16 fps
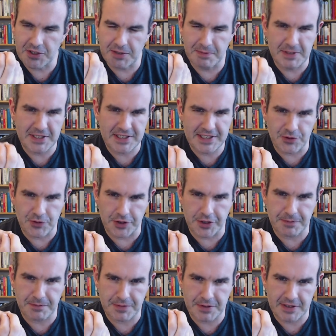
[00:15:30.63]

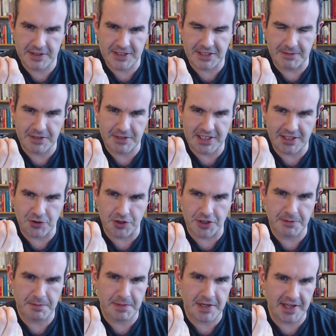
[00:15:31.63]

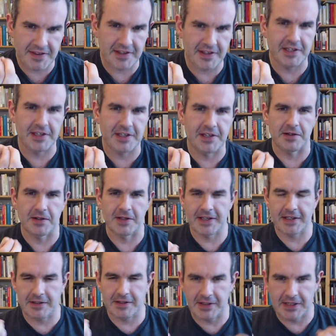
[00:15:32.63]
citrus pith in here,
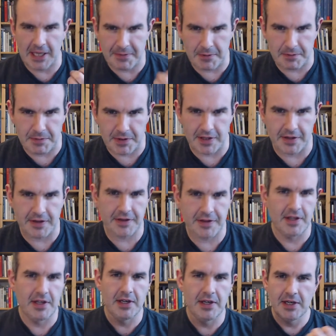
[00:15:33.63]
like lemon pith,
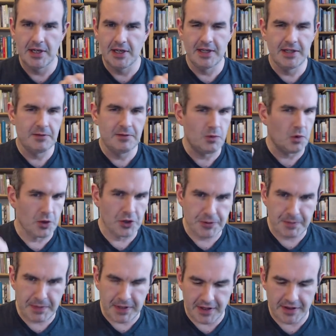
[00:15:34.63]

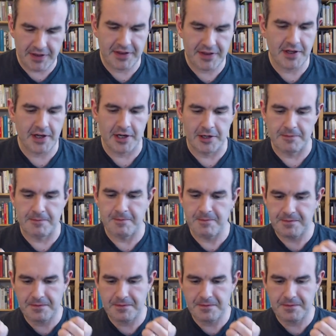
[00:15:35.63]
orange pith, and